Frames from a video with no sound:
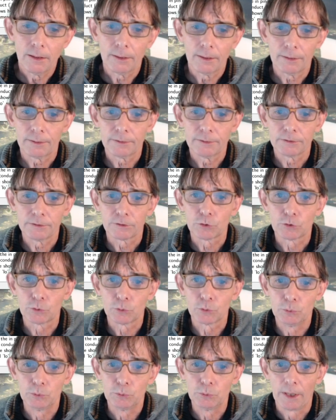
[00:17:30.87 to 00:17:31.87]

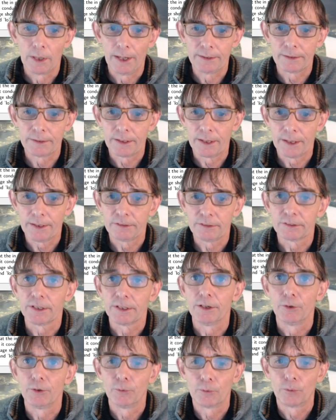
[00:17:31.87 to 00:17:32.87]
2 AND gates
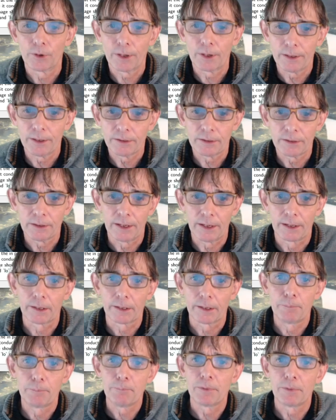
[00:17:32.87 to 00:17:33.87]
and an OR gate, and
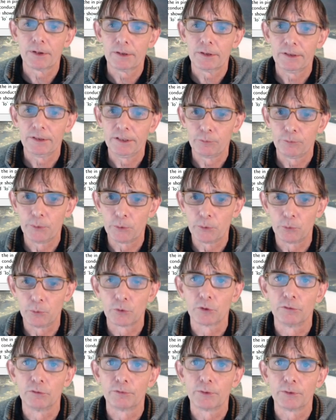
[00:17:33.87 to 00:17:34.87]
remember this we
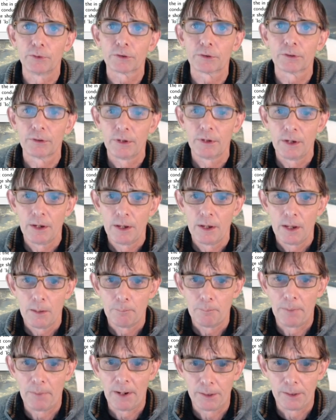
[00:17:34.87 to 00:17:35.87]
could convert
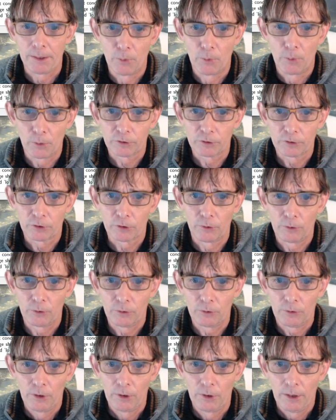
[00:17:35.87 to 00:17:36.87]
by de Morgan's
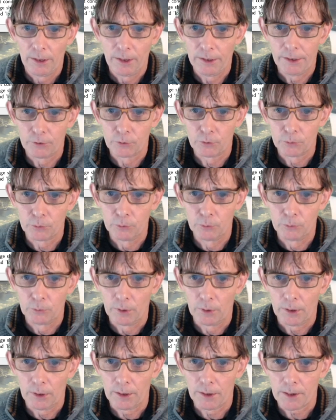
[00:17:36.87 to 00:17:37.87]
law
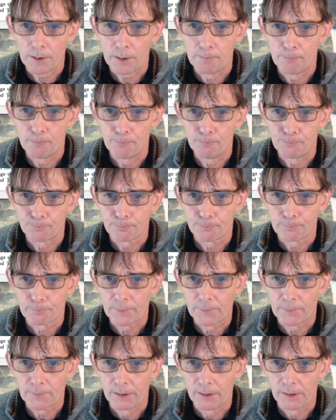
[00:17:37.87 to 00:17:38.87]
into let
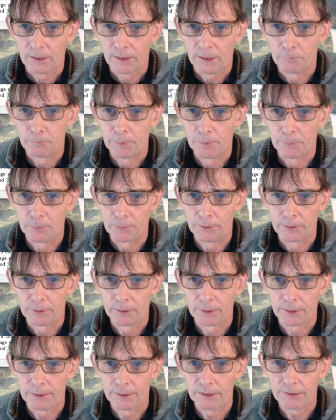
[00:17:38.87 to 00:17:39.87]
me
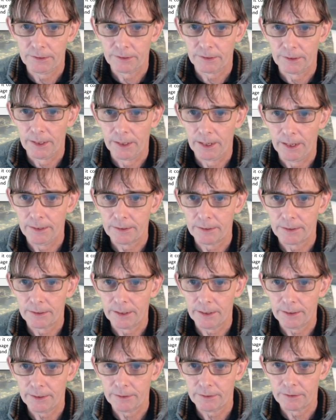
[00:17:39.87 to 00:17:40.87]
put an AND
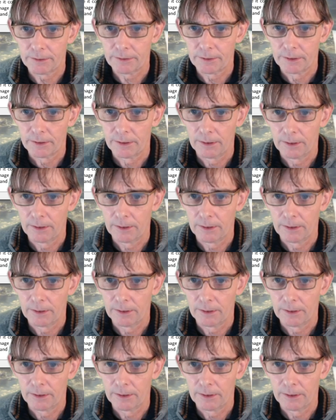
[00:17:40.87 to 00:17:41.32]
gate,